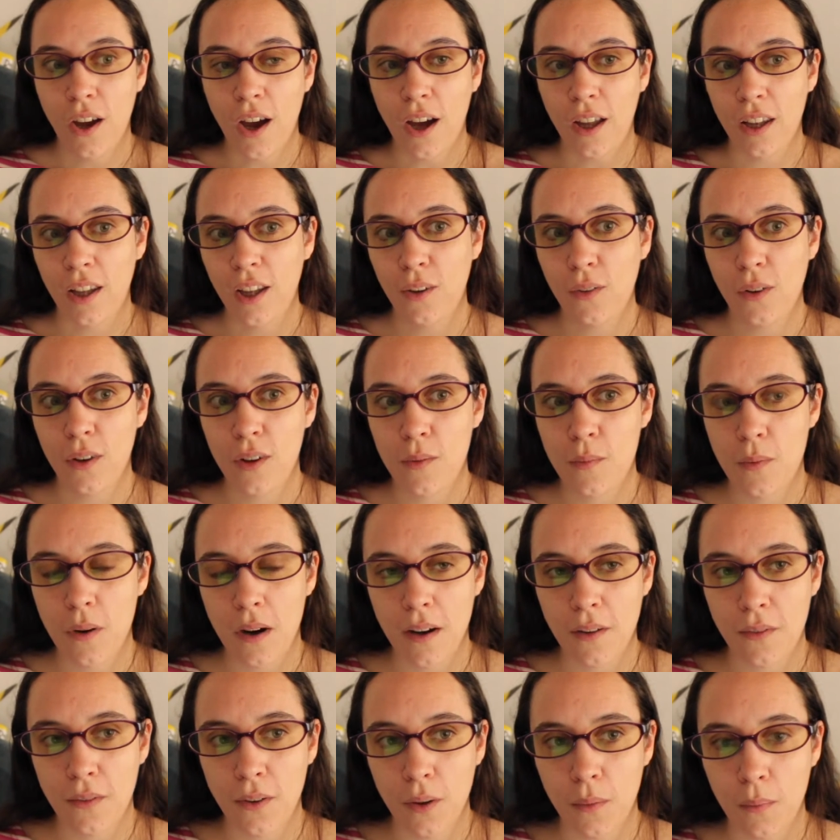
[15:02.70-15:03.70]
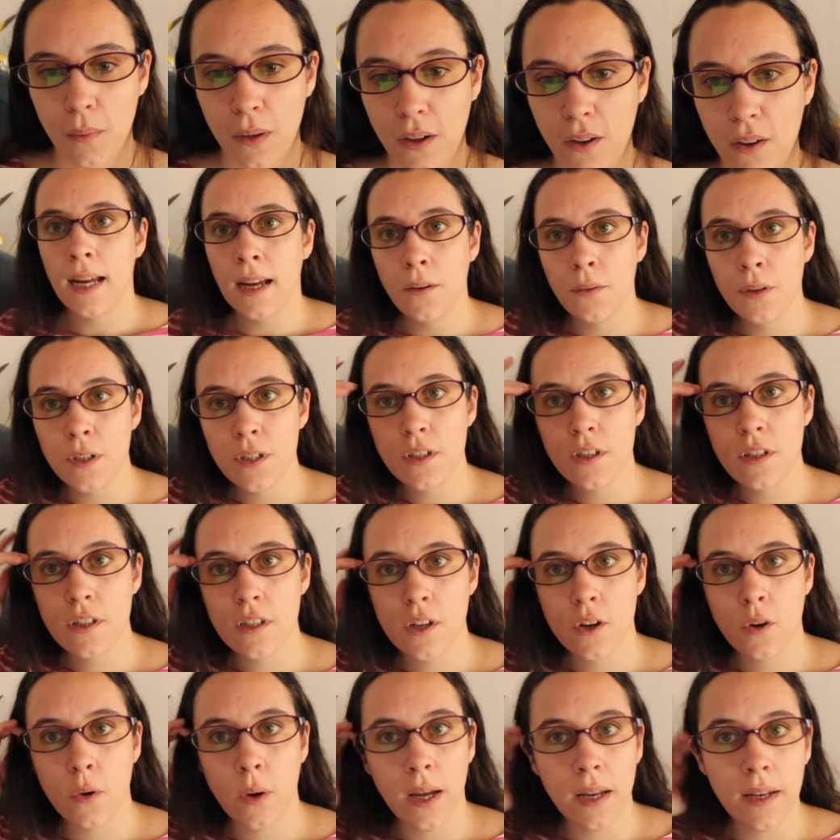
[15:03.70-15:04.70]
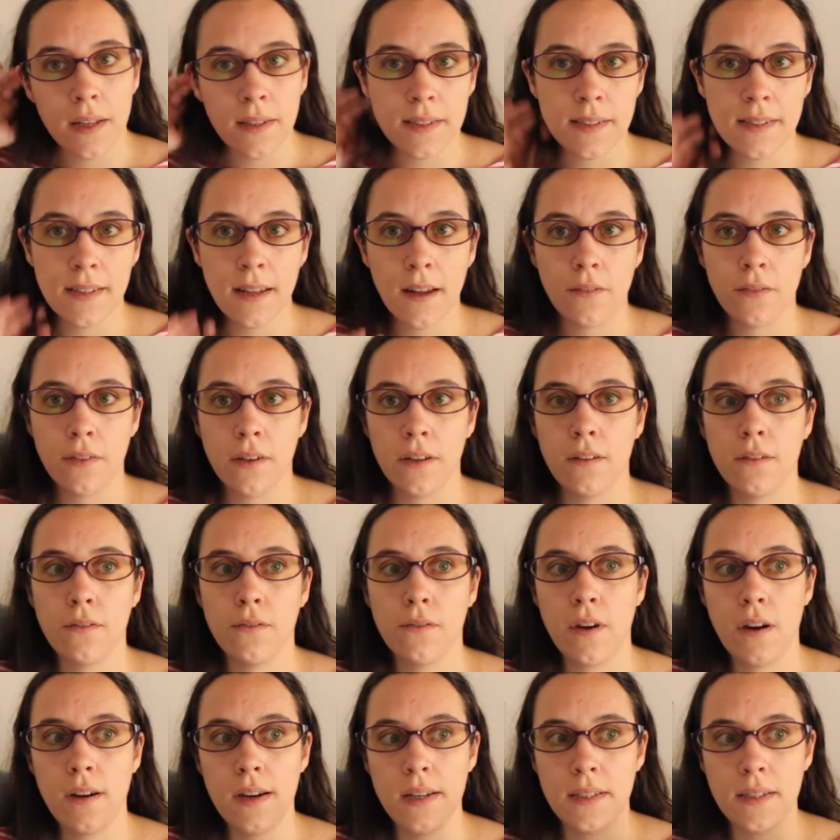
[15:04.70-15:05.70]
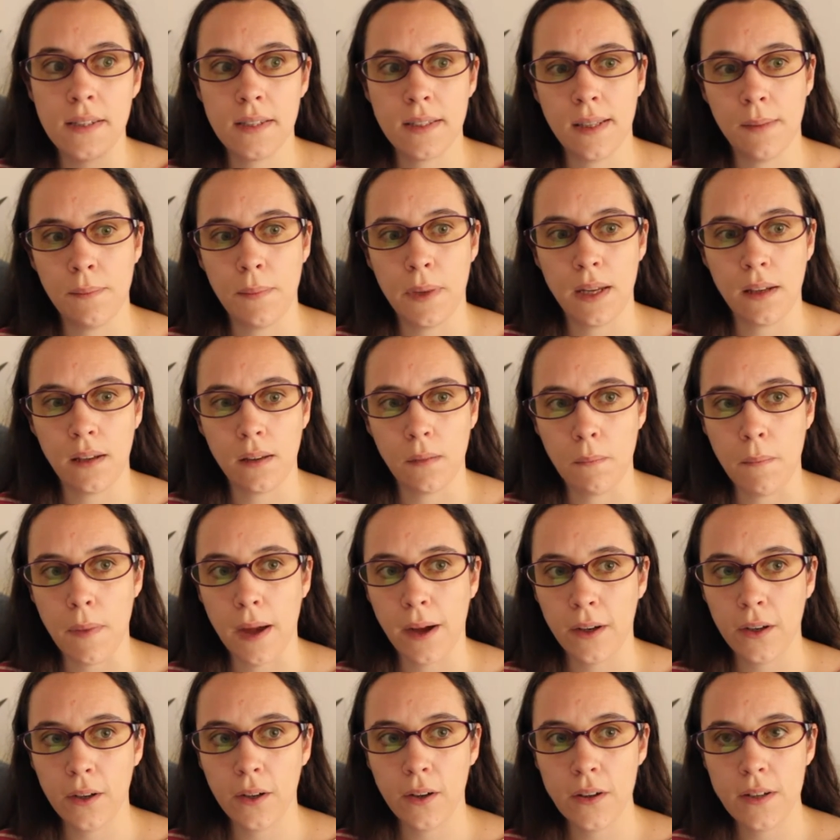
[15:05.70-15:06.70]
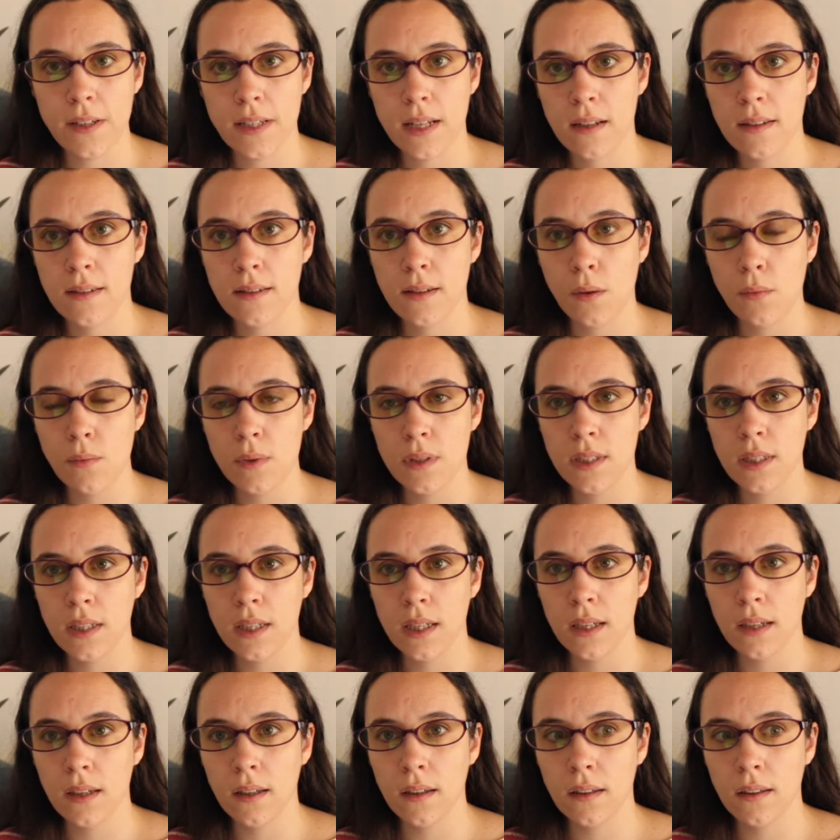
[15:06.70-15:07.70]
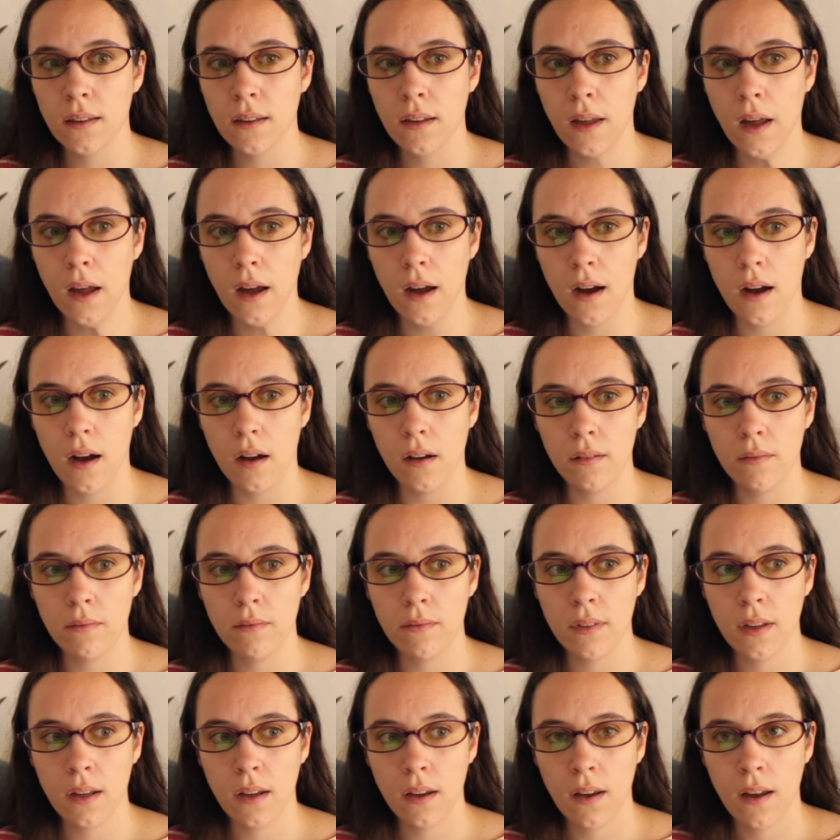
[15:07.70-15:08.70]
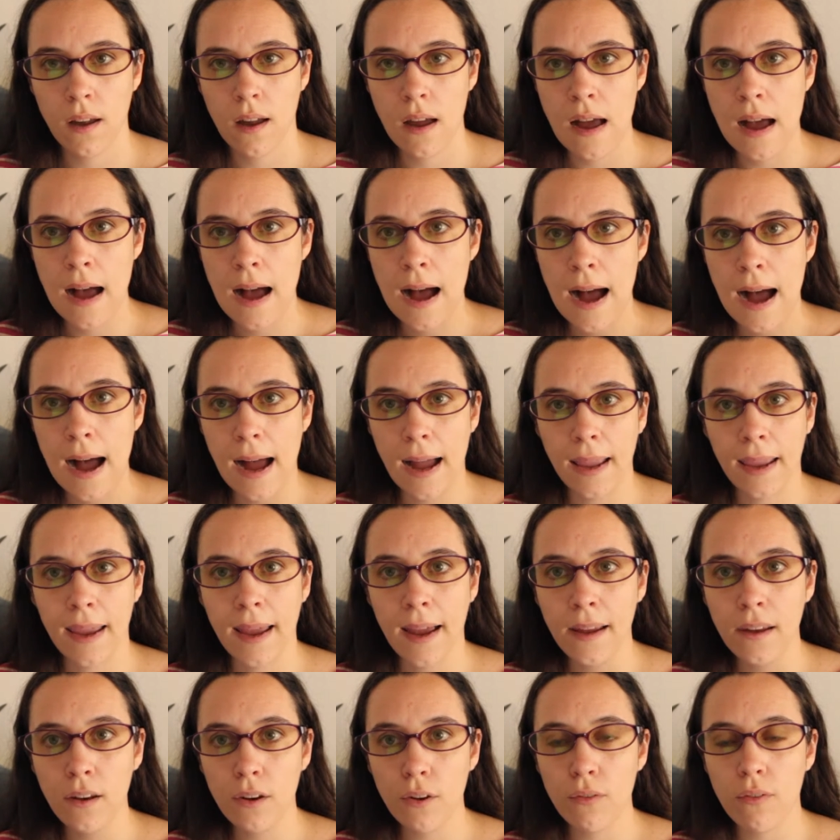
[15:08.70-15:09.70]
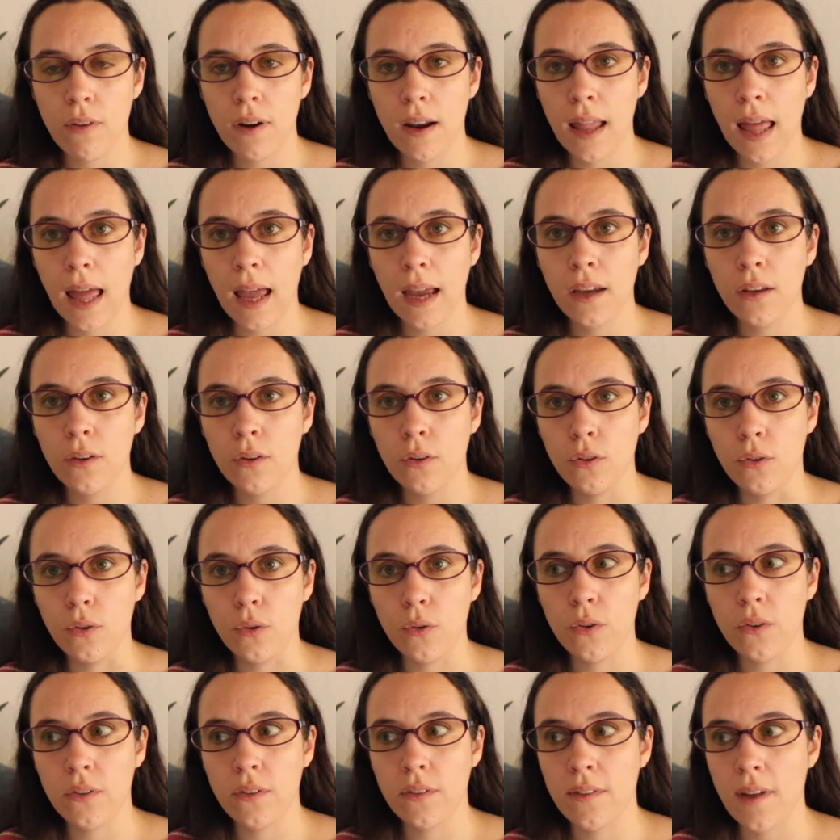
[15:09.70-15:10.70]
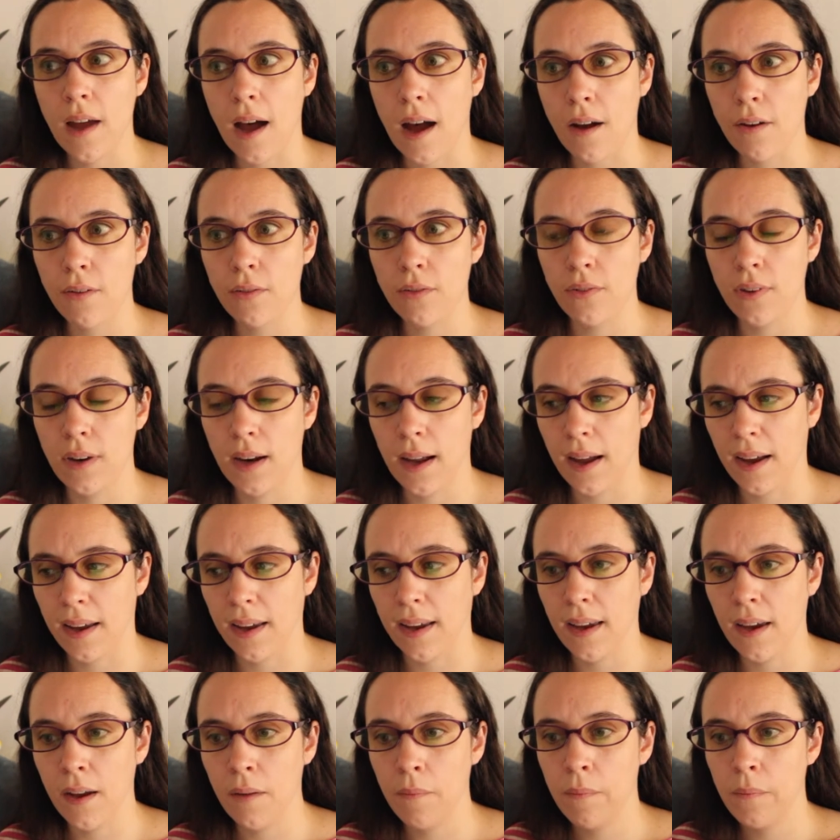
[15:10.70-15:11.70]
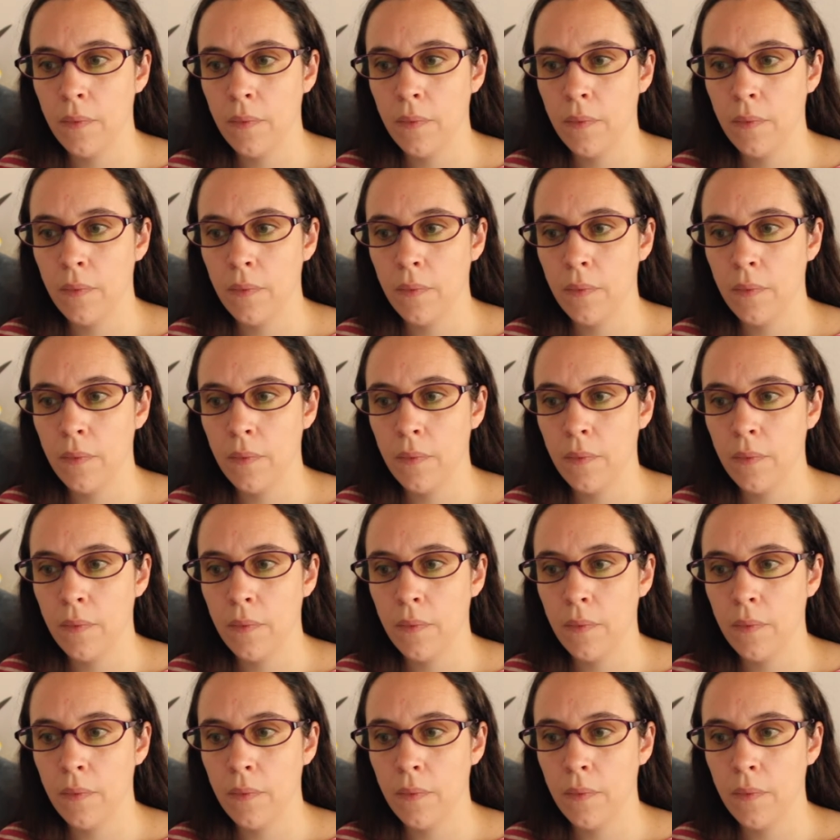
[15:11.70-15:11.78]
and it was pretty fun because I was just creating stuff in a very systematic manner. That's something I kind of like to do stuff like,